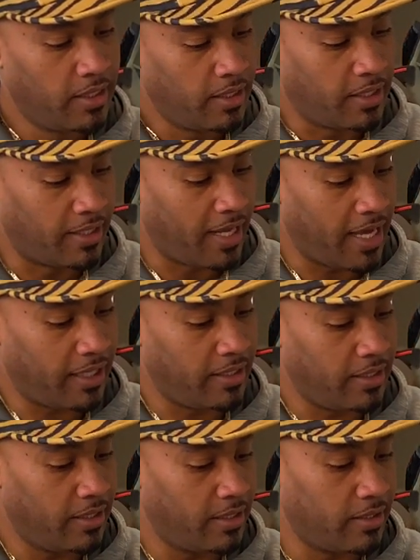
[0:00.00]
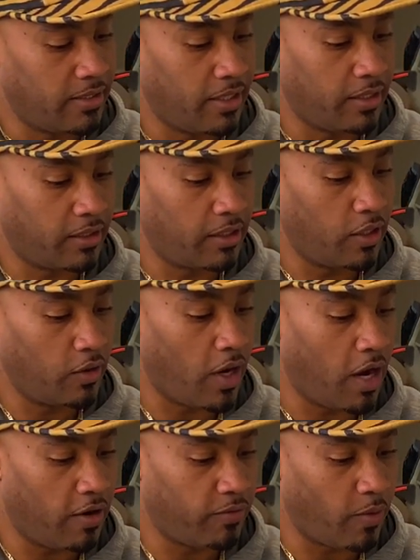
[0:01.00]
the Nike Dunk Low
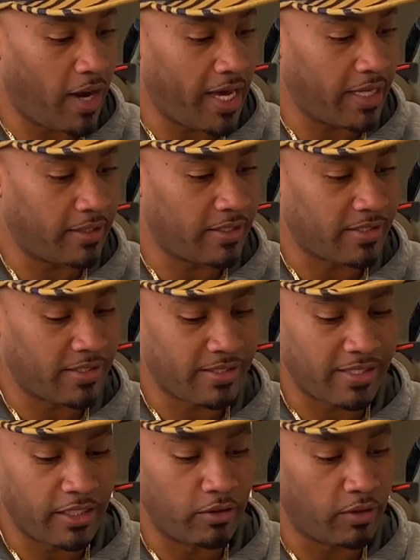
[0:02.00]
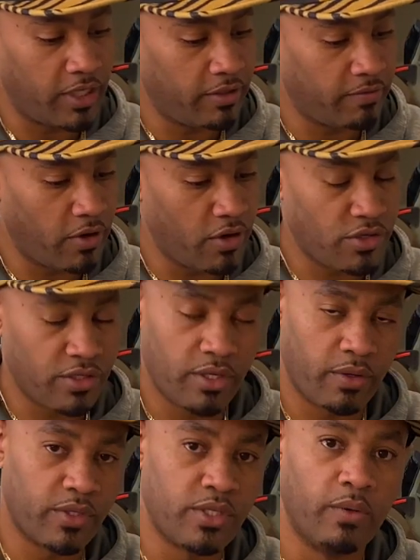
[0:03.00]
off-white. This is the green version.
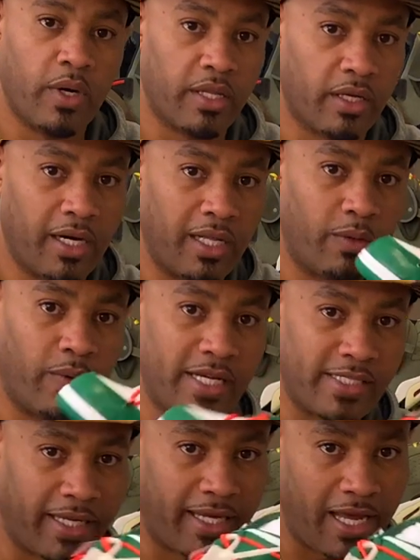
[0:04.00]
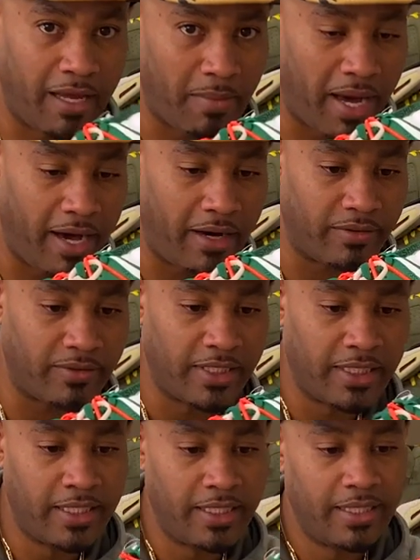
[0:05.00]
There were two other colorways that came out.
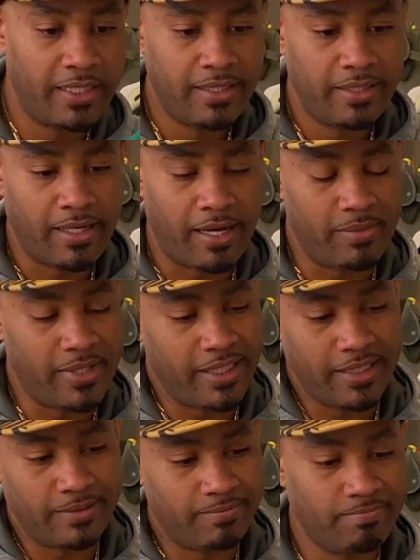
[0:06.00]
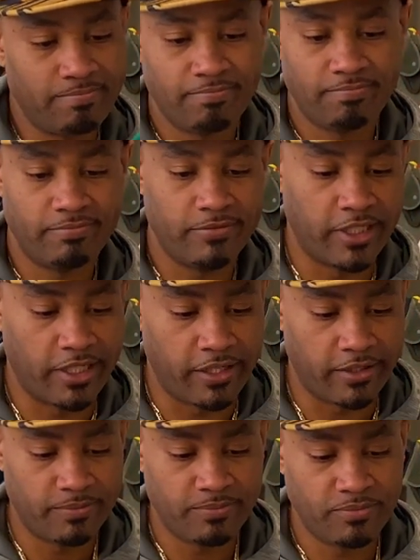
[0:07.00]
I mean, you
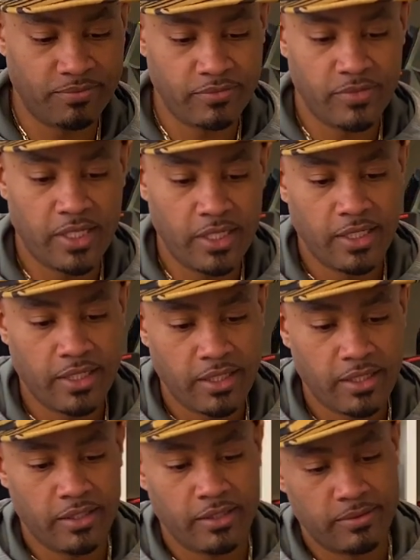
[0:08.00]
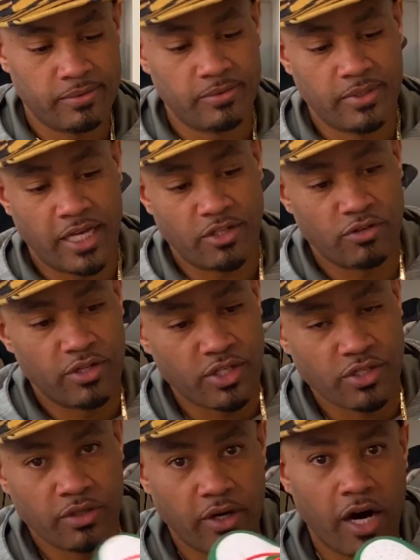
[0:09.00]
know, that
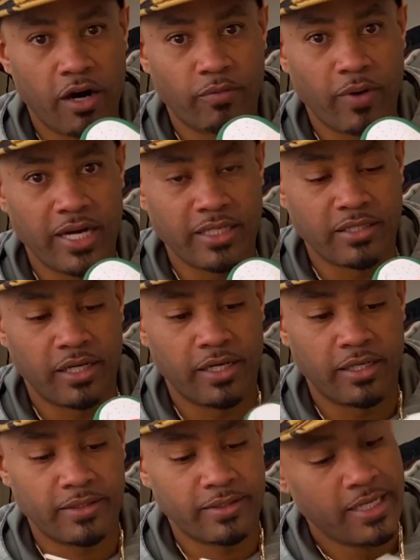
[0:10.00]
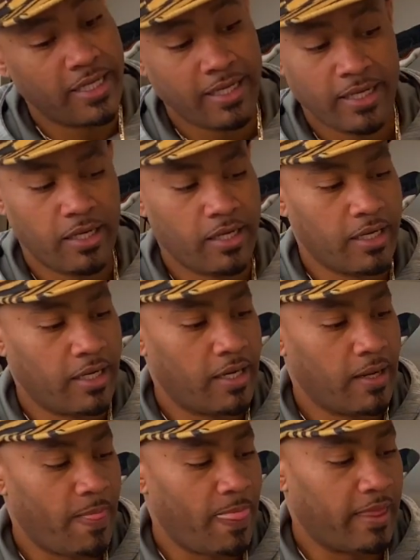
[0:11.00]
traditional off-white tongue.
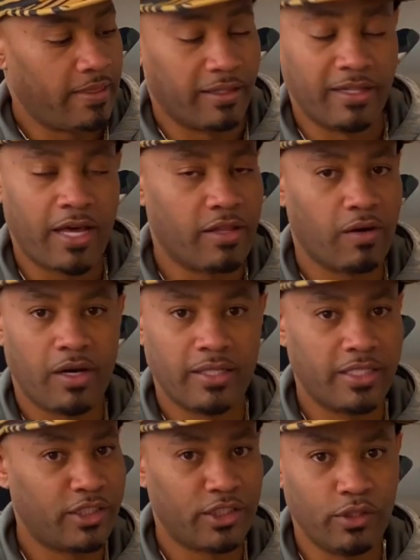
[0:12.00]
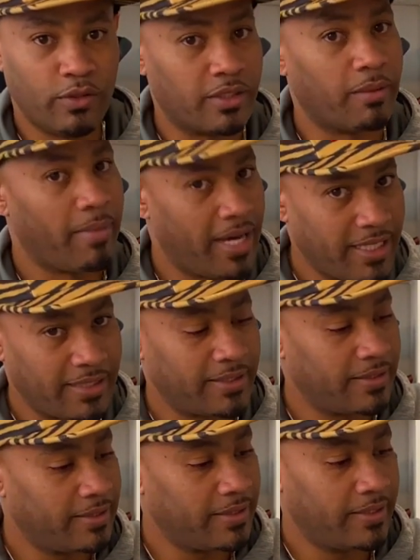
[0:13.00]
The leather on this shoe is
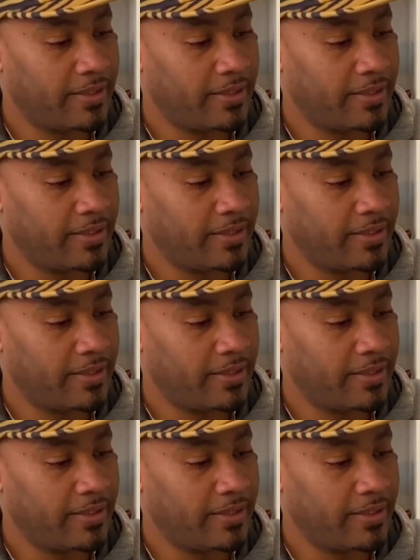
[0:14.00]
amazing.